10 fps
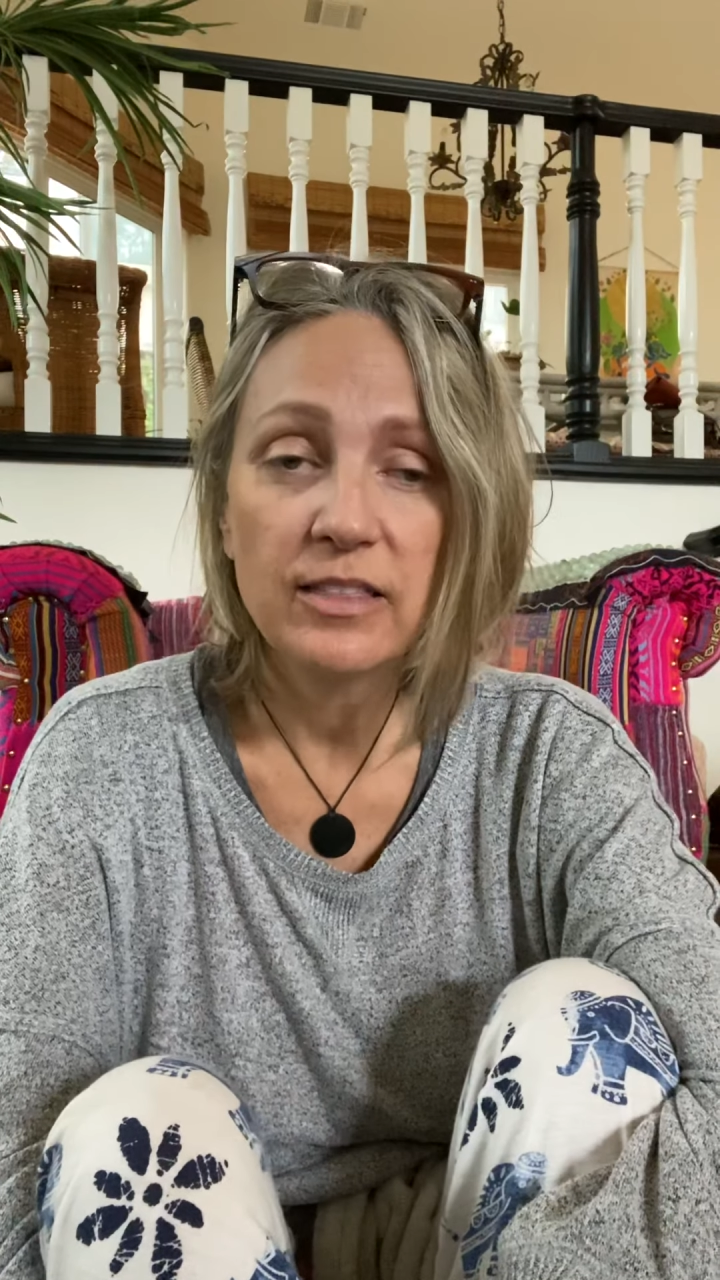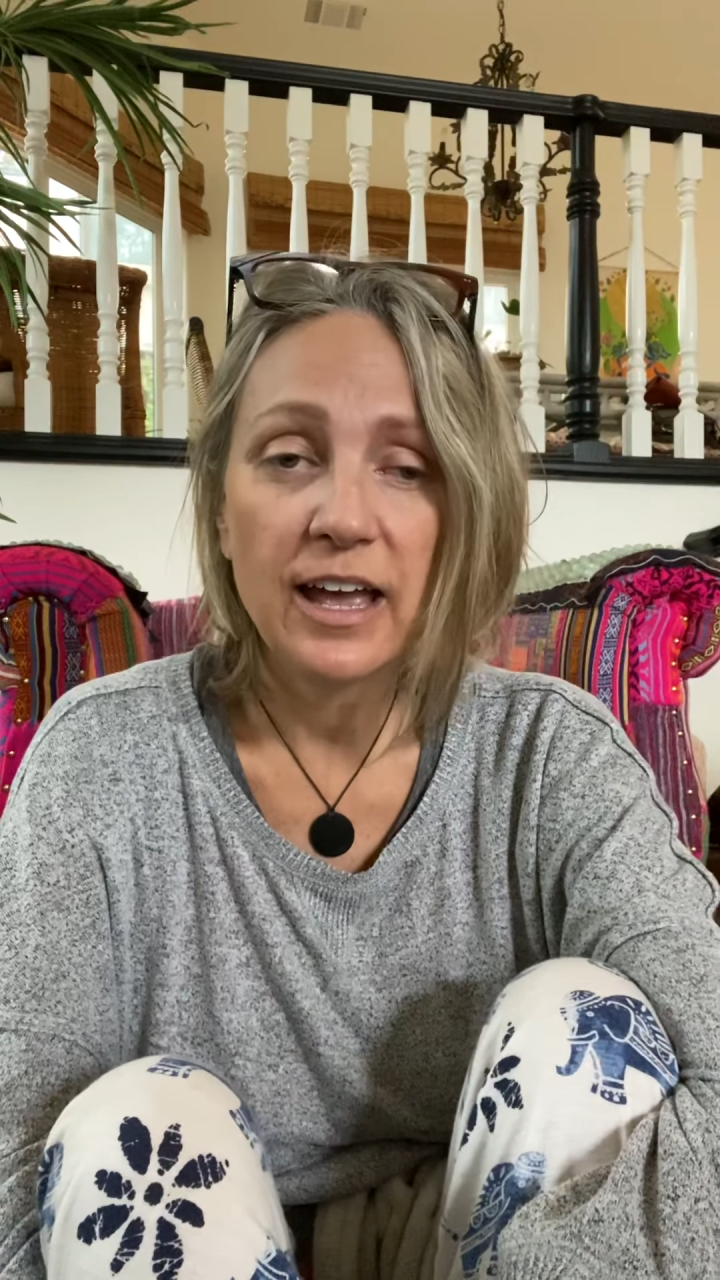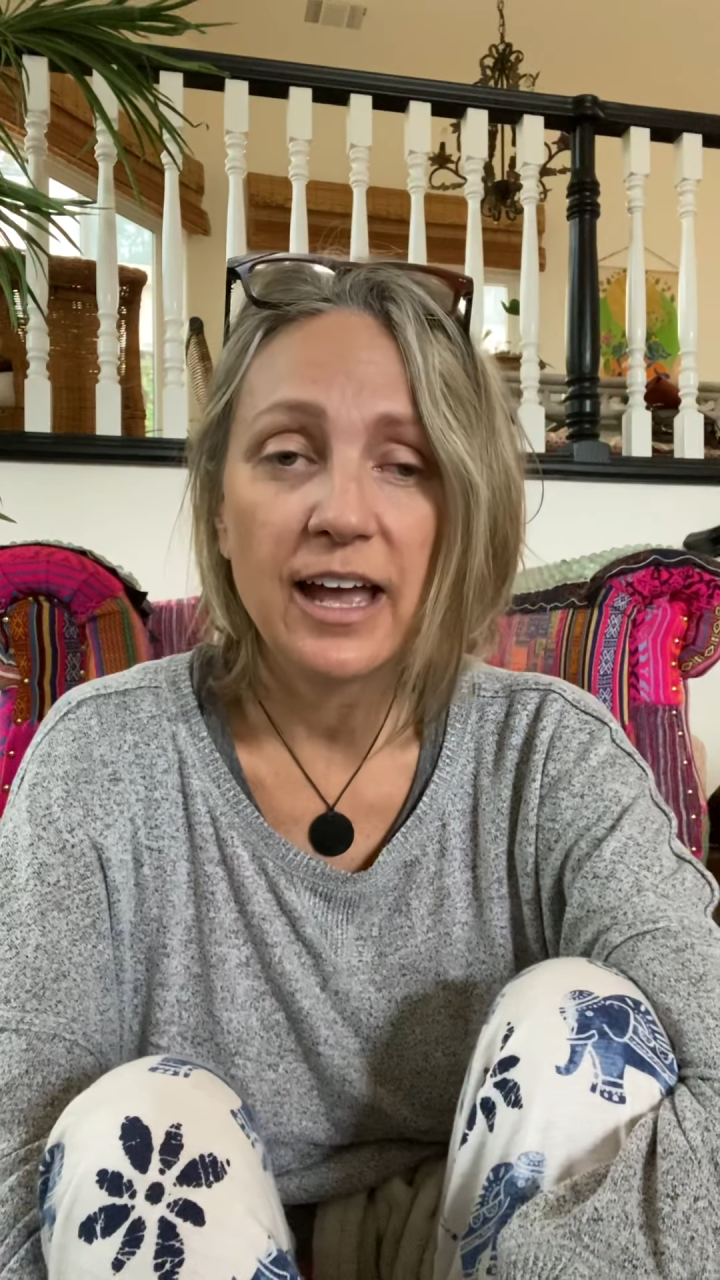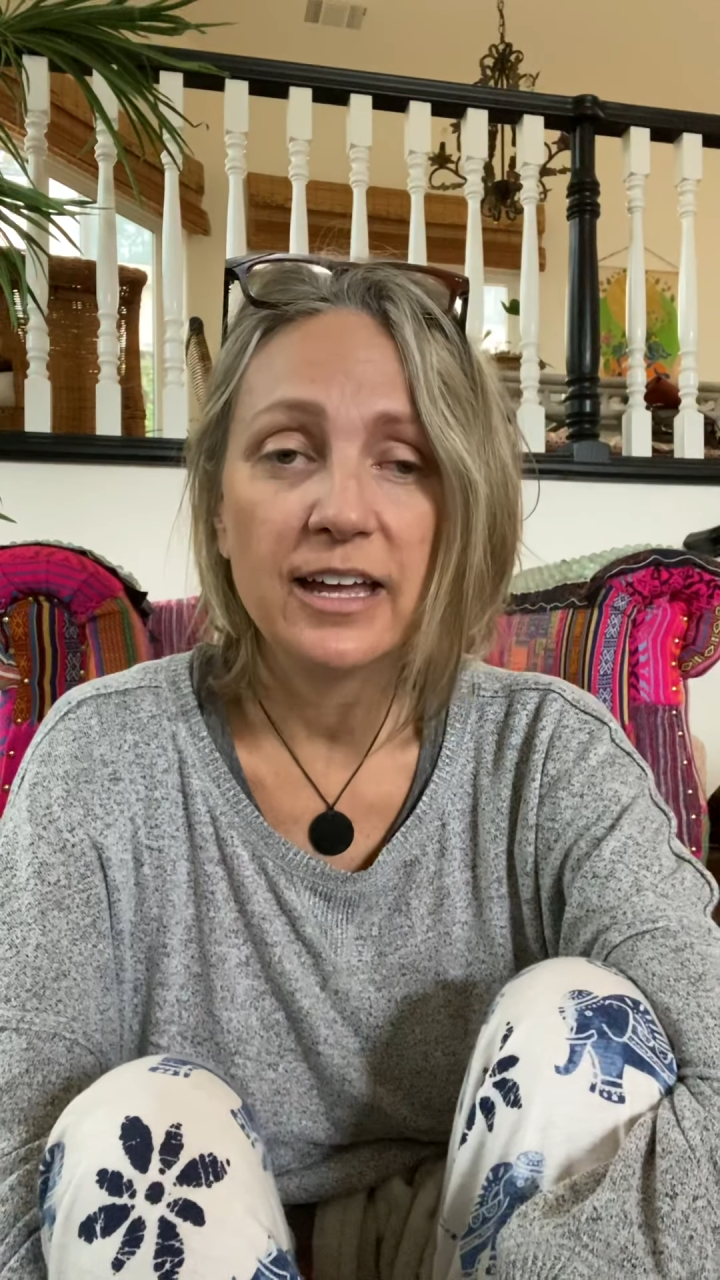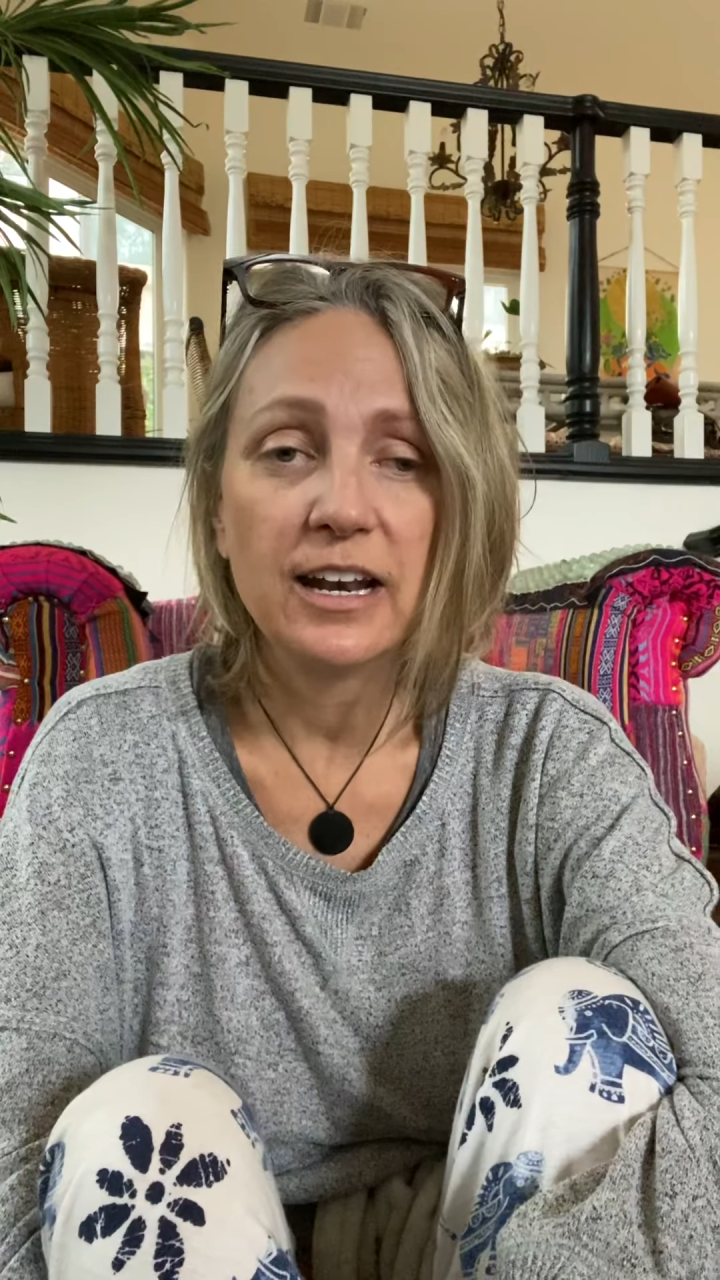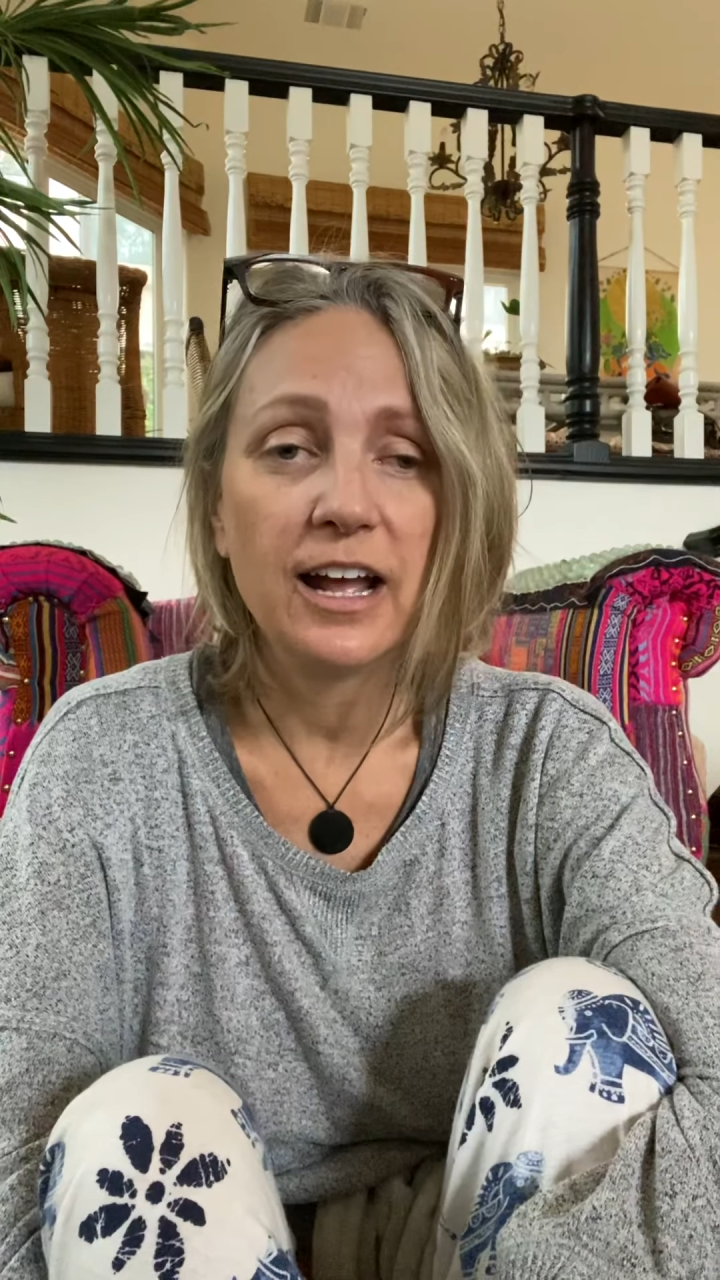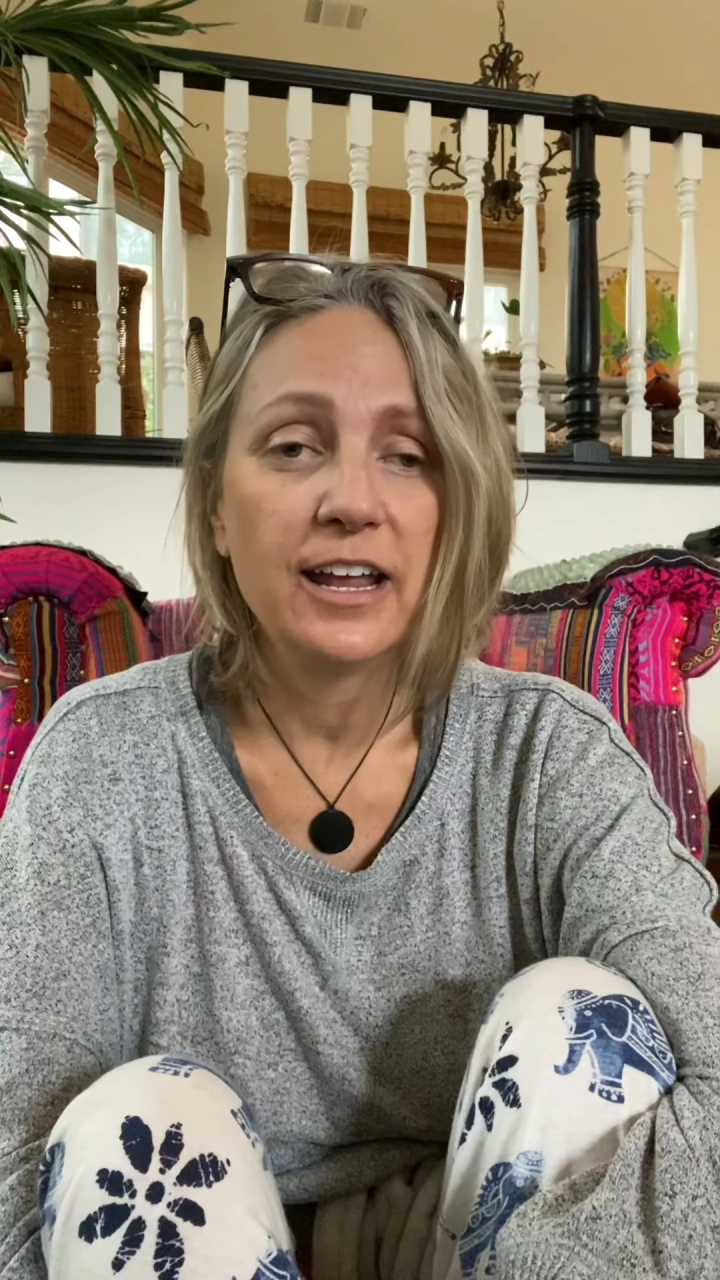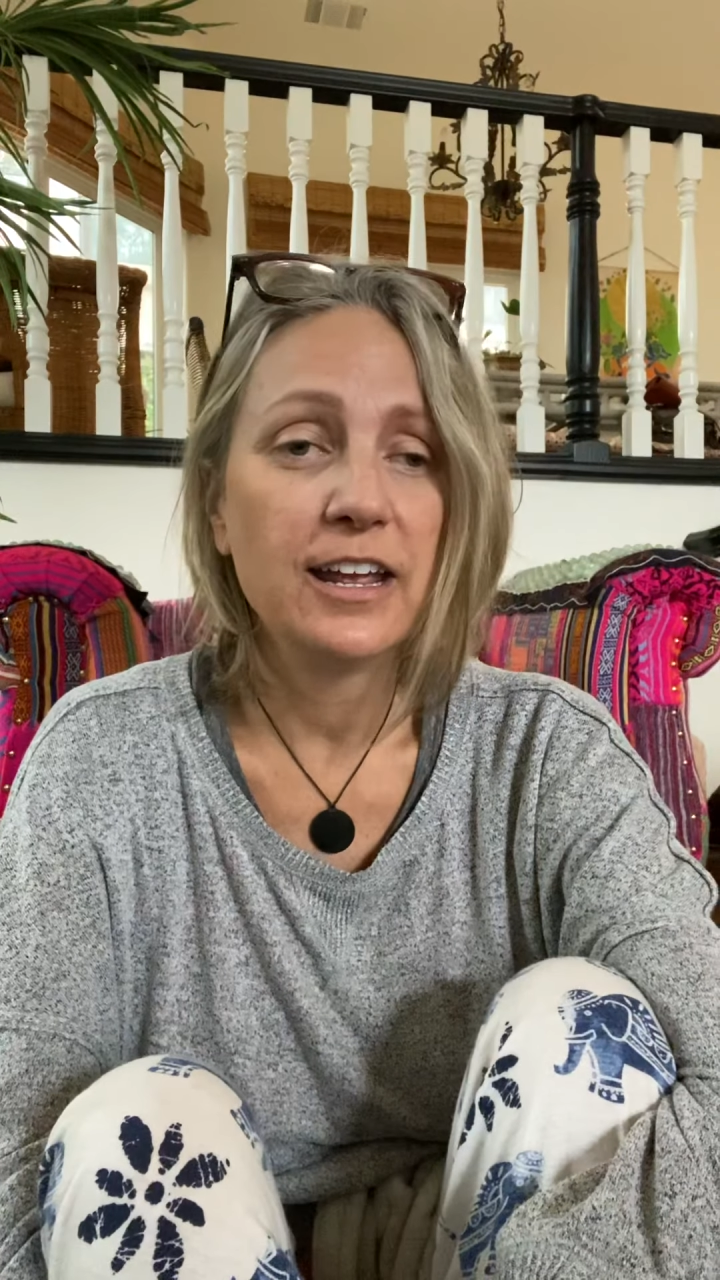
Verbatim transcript: that I